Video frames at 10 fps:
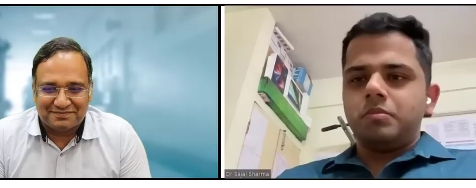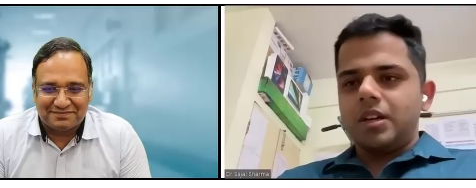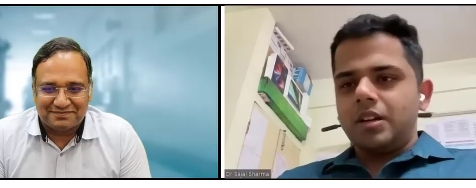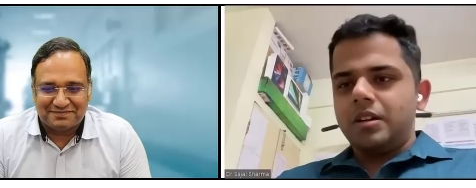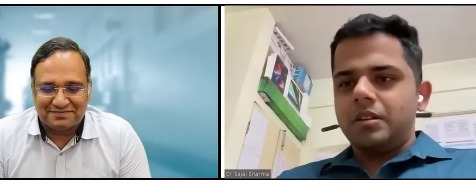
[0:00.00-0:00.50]

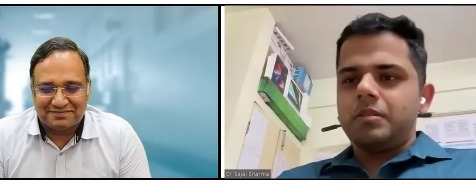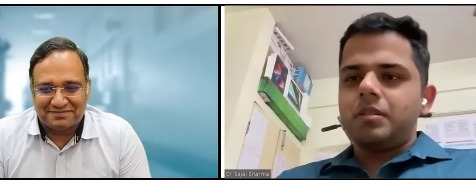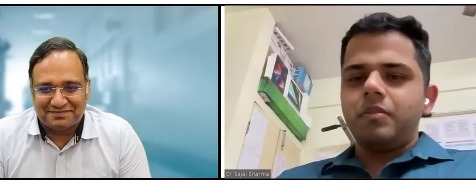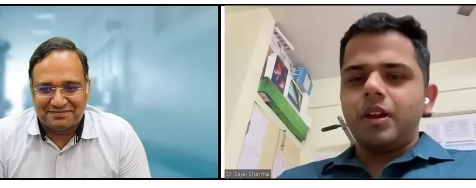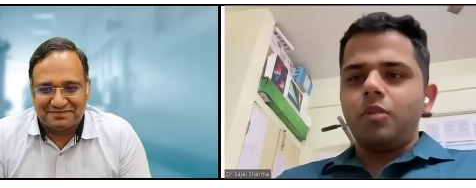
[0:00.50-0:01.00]
Speaker 1: uh,
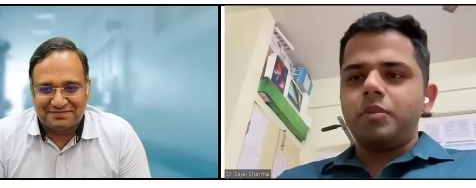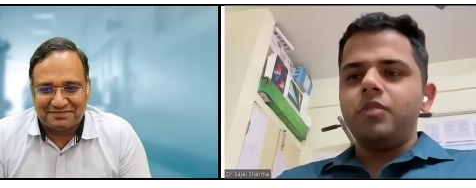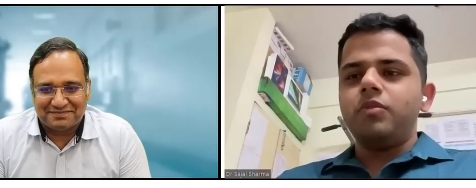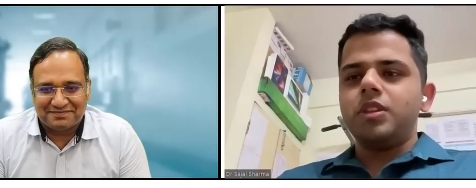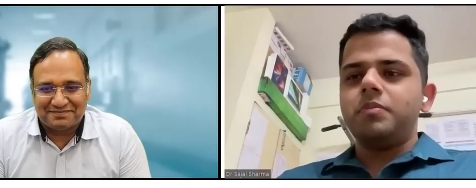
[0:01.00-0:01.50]
when opting
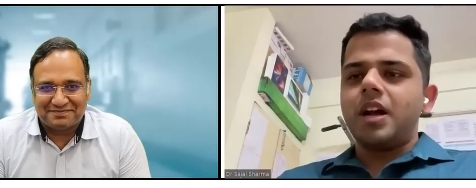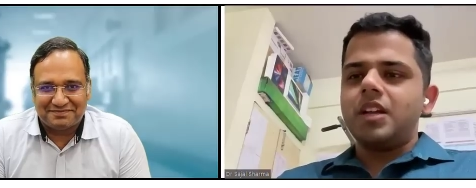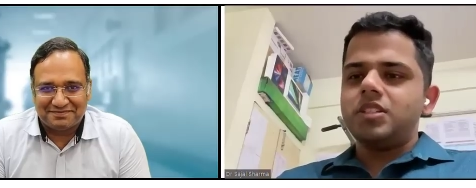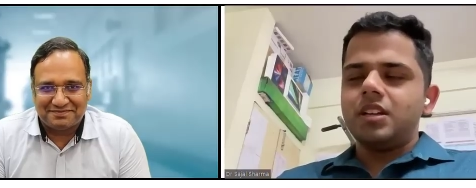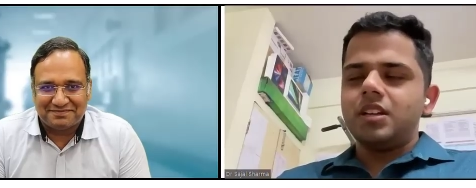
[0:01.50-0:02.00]
for the
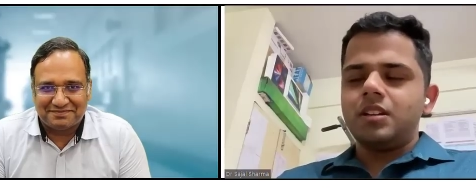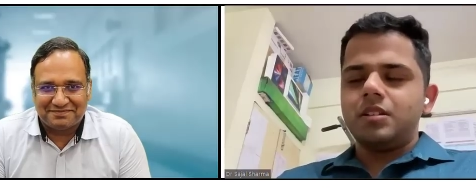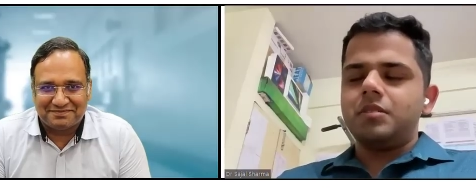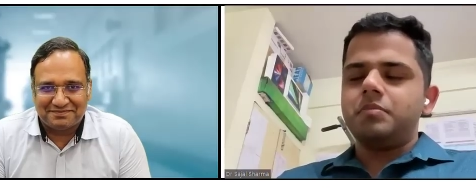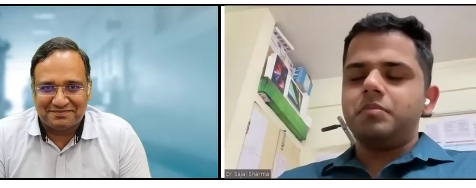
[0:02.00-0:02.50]
branch in
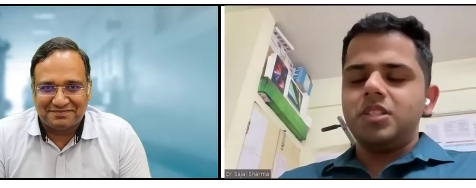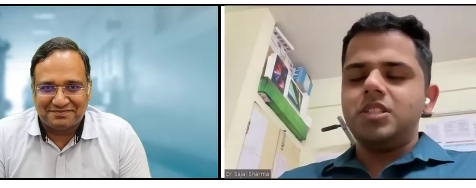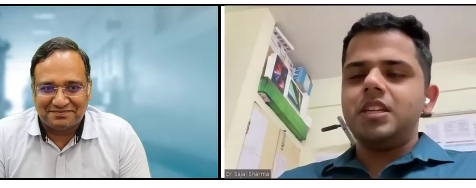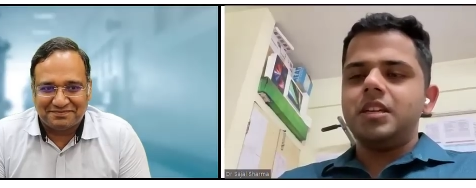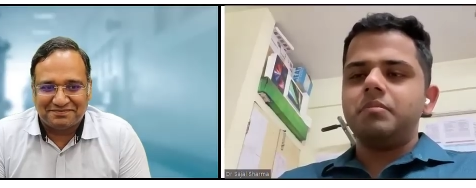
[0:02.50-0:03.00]
uh,
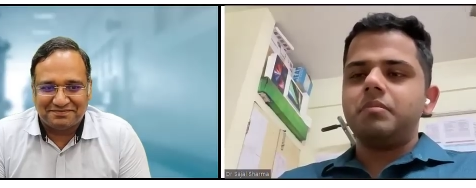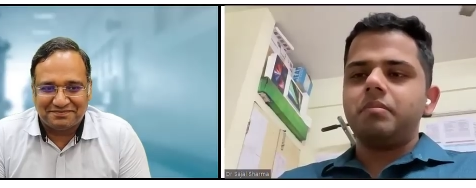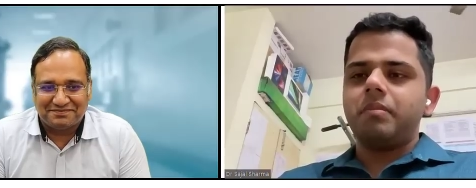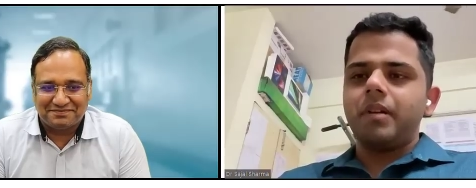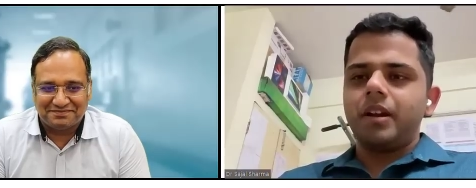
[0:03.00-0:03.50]
PG,
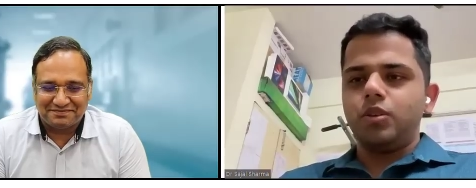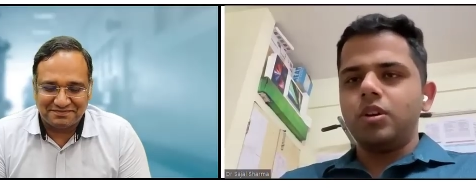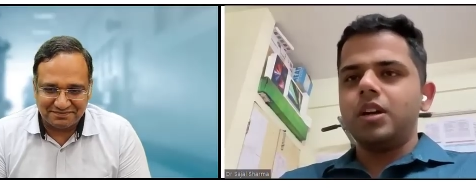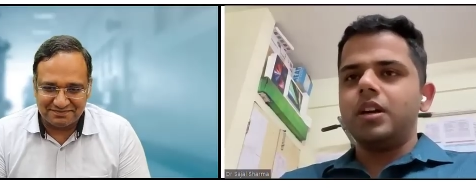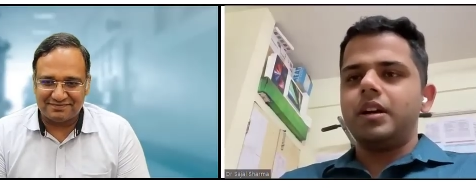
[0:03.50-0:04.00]
I
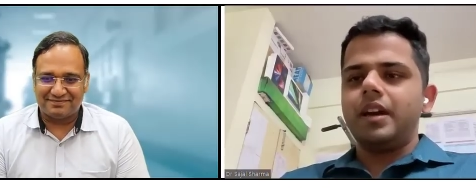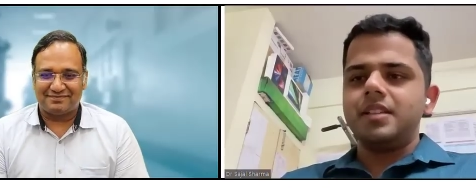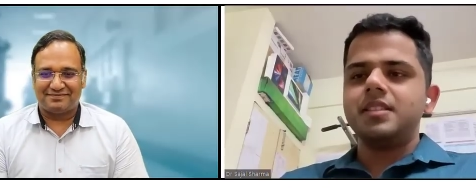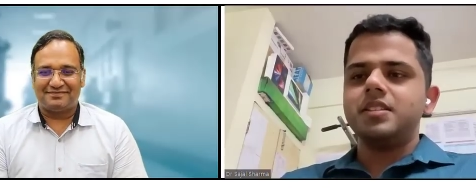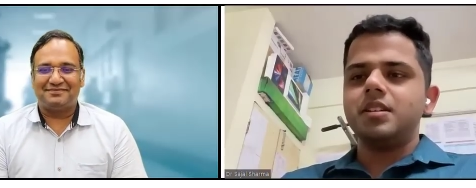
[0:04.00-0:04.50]
took uh,
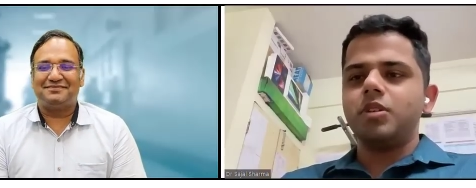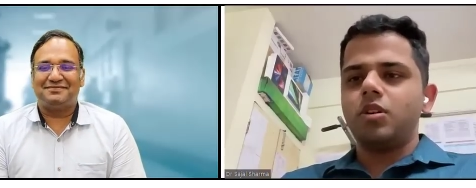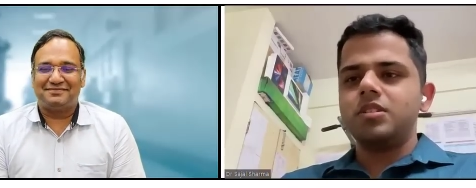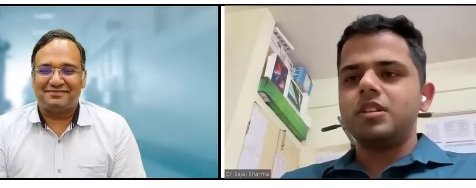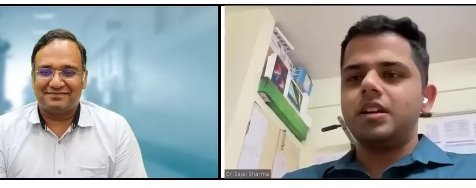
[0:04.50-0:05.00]
anesthesia
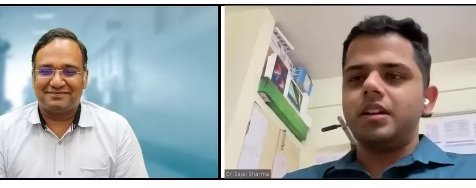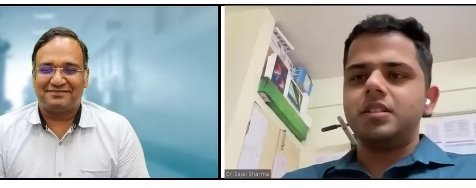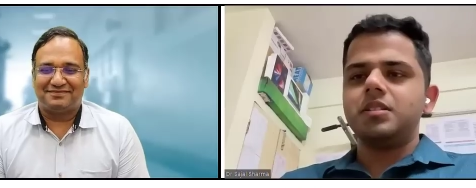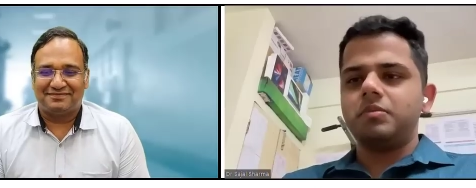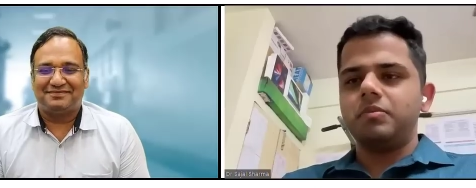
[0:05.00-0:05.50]
because it
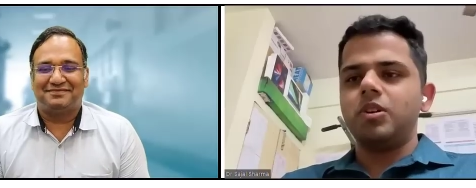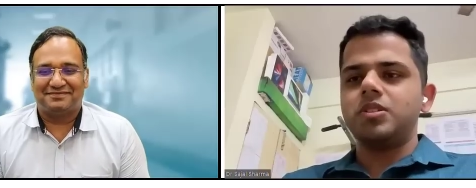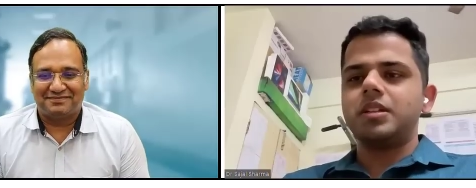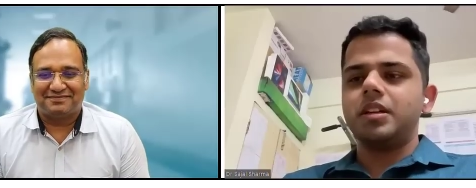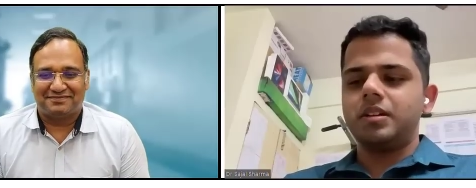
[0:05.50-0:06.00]

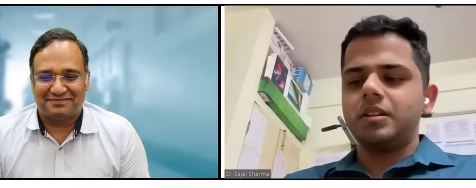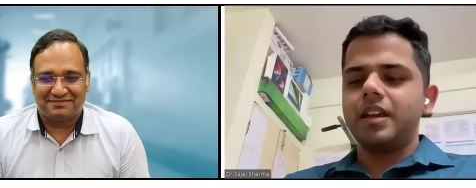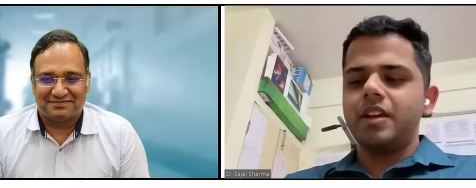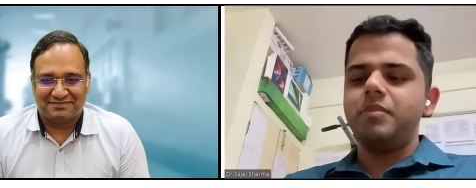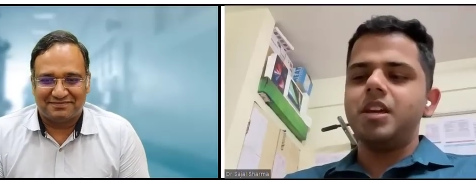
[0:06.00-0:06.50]
was it
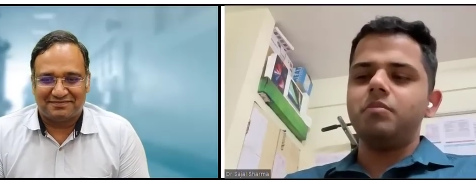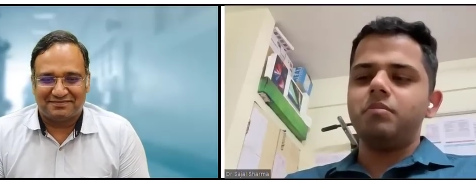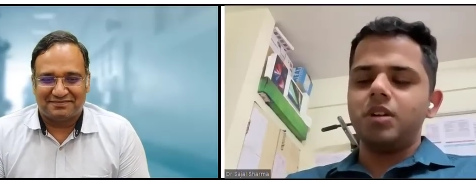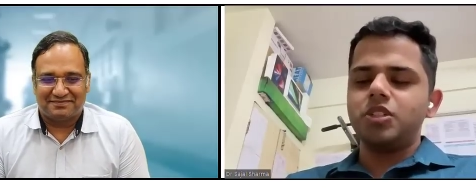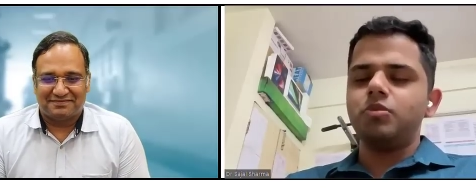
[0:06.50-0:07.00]
gave me a
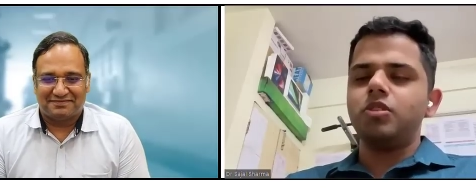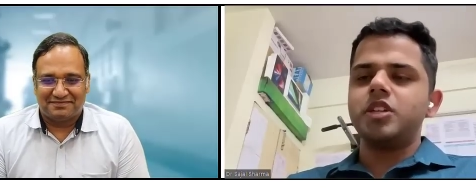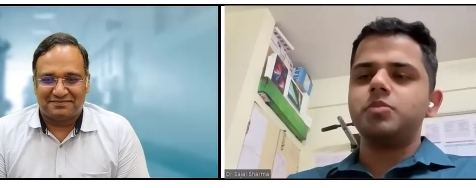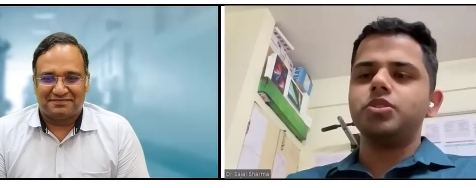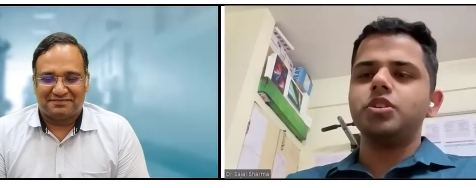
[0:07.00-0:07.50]
much more
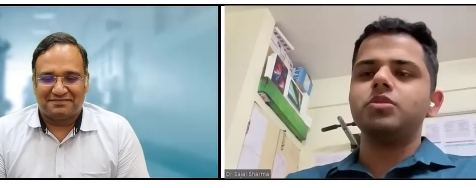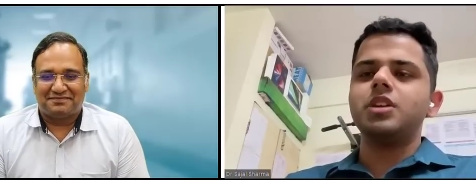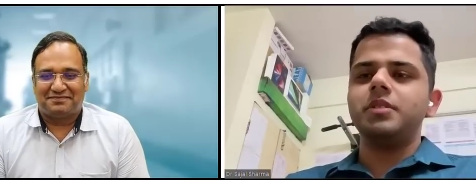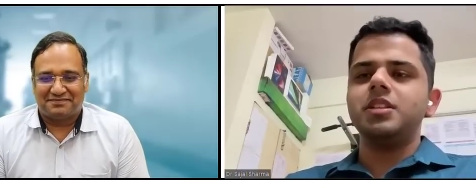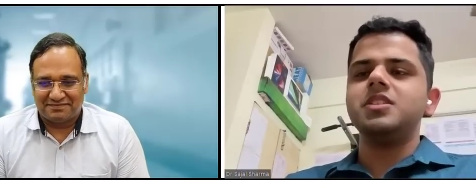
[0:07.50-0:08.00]
exposure to the
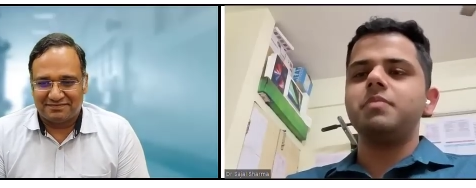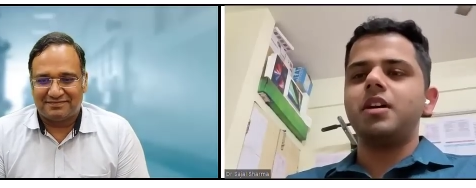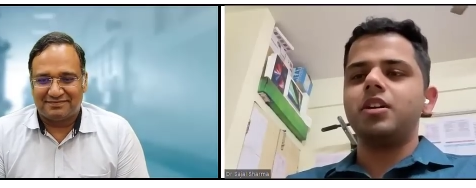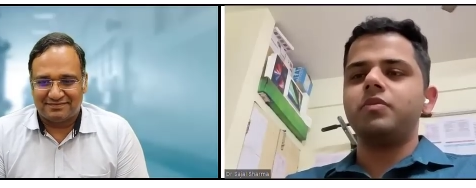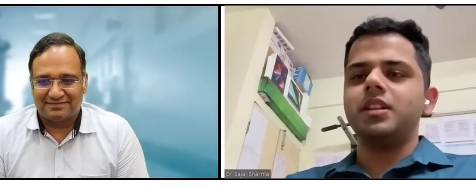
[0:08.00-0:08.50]
emergency
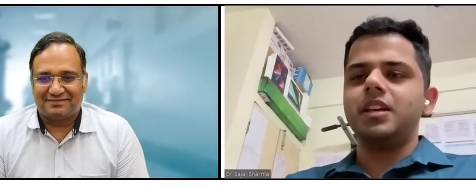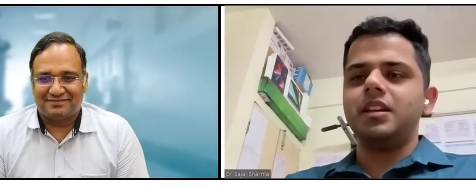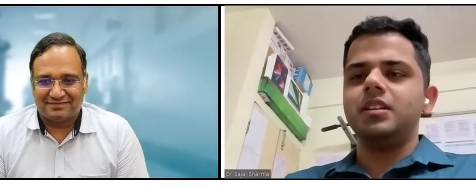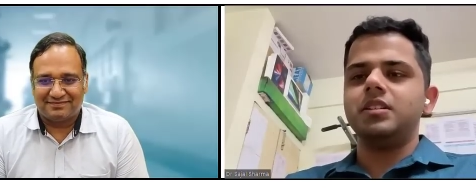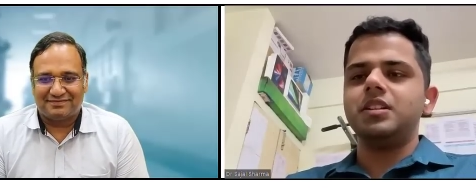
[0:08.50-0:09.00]
part of it than
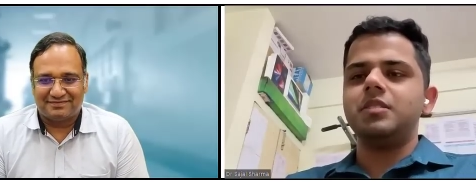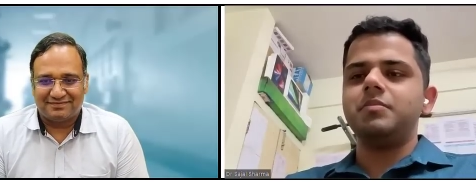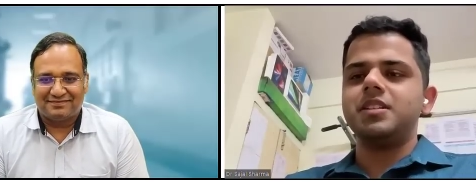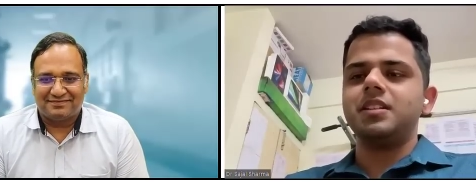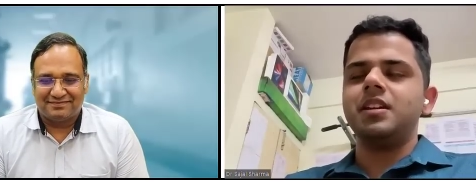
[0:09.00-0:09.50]
the general
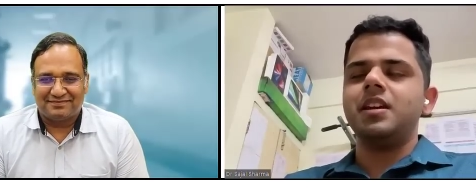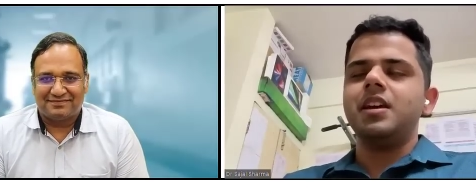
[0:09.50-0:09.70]
medicine.